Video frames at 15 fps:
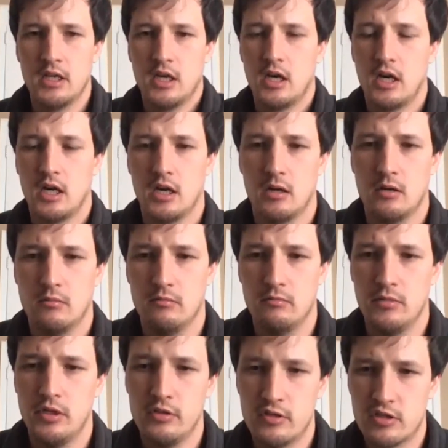um,
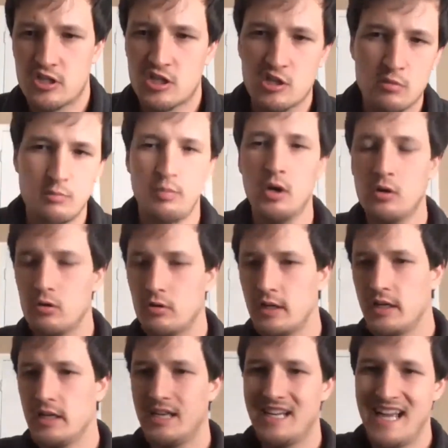you spoke
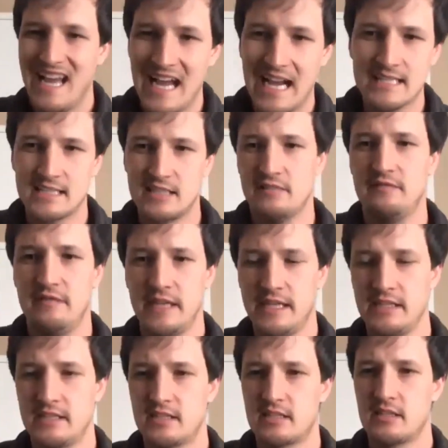and it
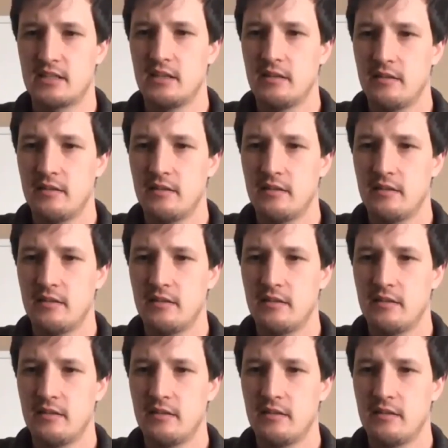activates